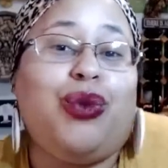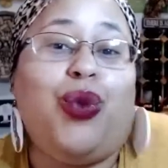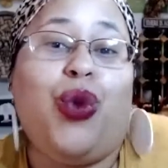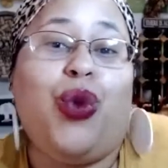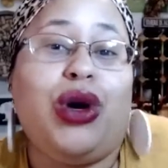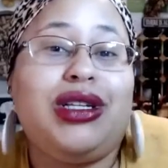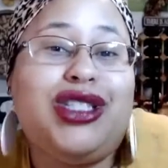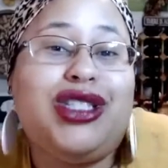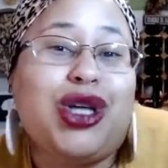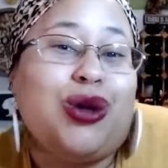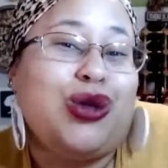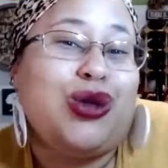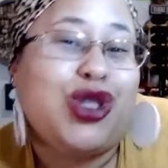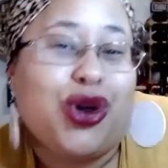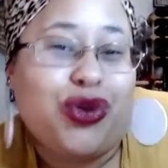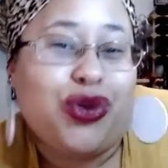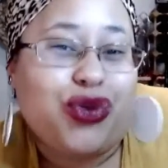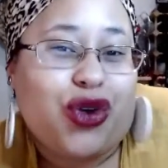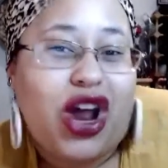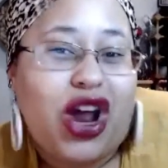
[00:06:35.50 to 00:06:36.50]
so so
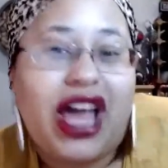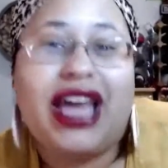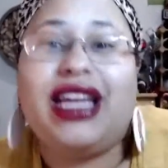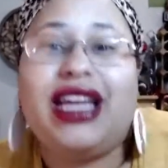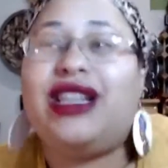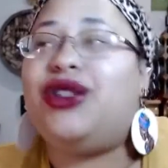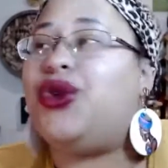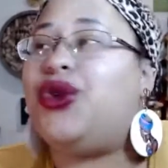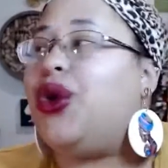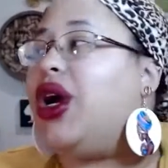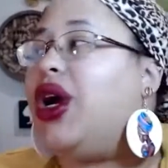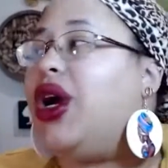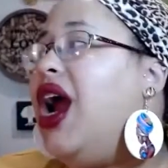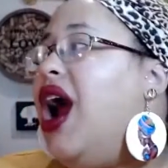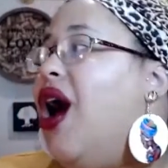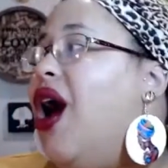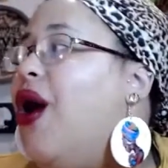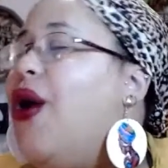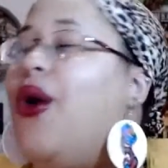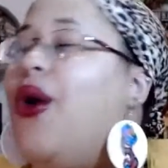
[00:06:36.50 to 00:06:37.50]
friend or
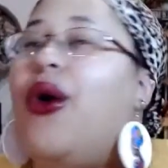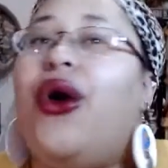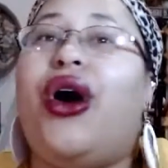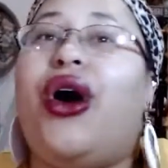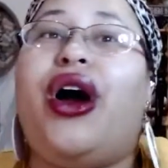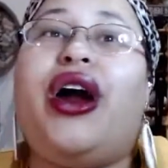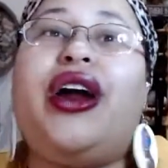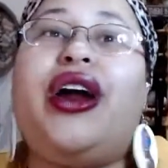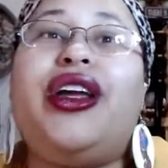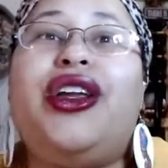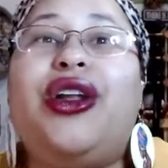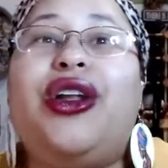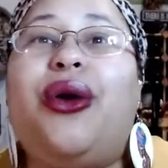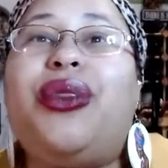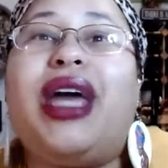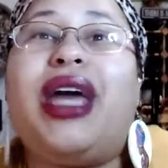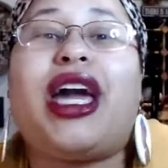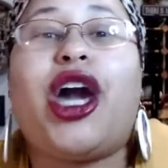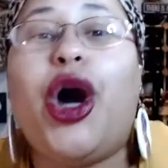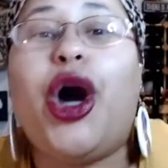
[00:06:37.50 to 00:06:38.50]
or you know
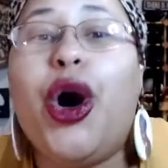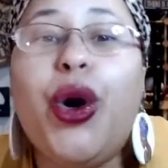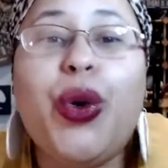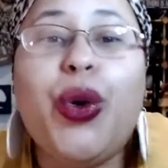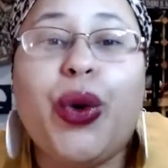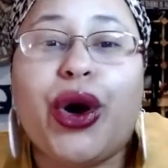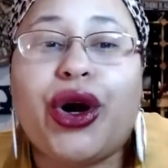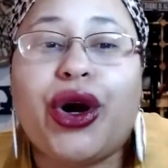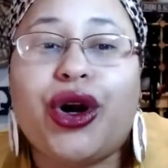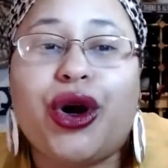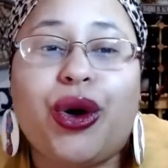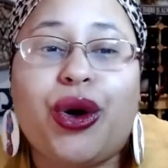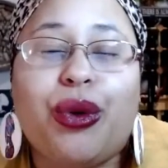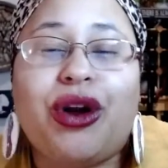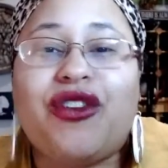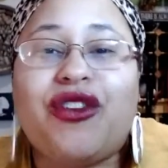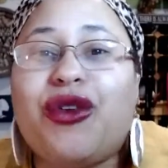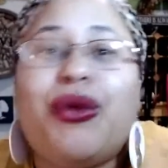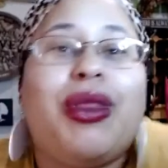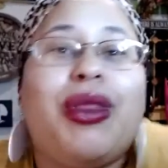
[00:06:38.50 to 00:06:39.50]
the coworker or
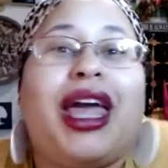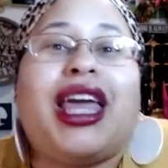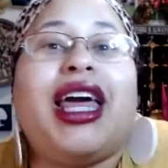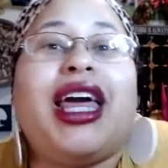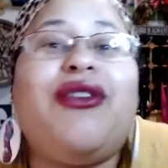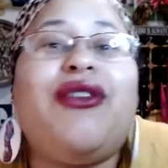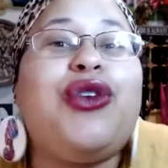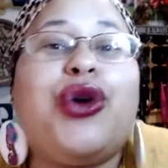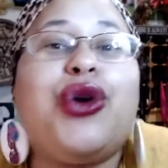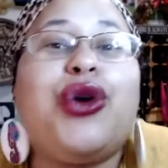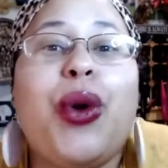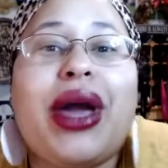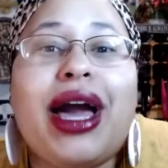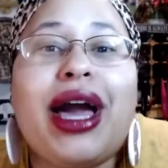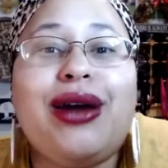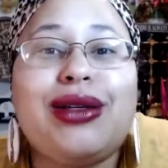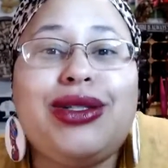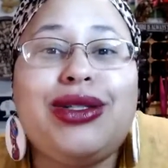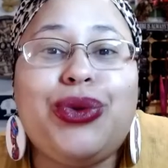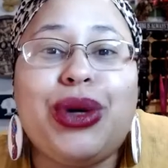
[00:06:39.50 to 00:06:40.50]
whatever like if you're going
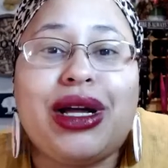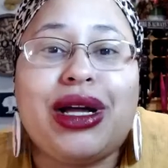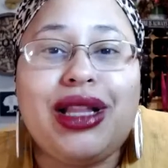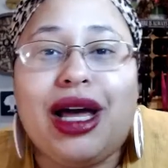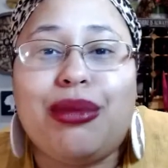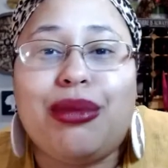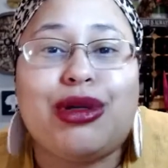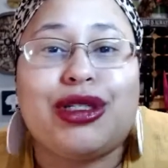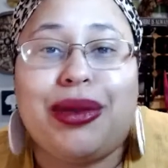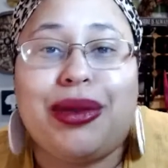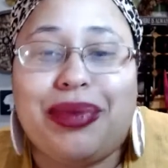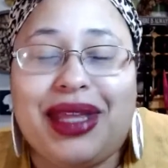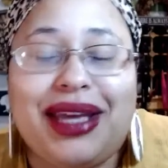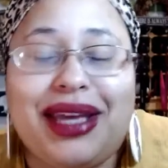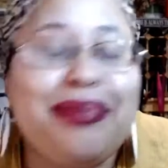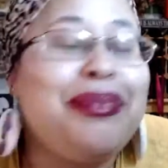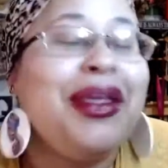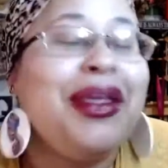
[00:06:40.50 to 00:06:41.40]
out to a club or something